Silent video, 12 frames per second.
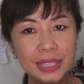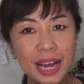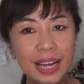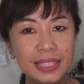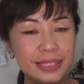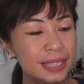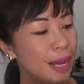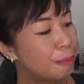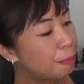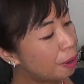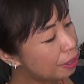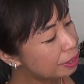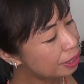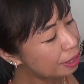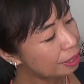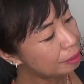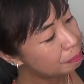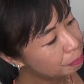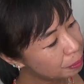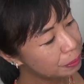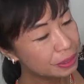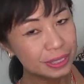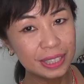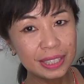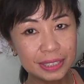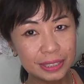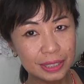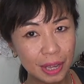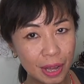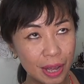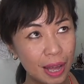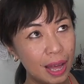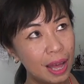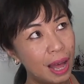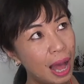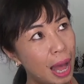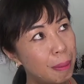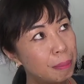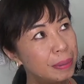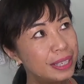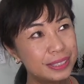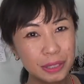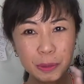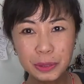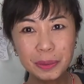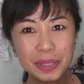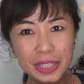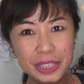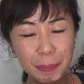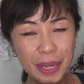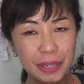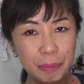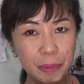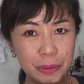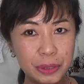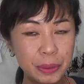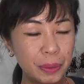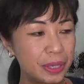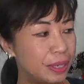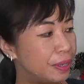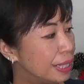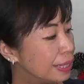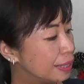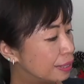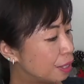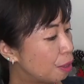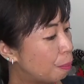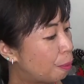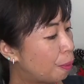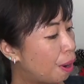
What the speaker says: Guys, Wardah Books is also an independent bookstore here in Singapore.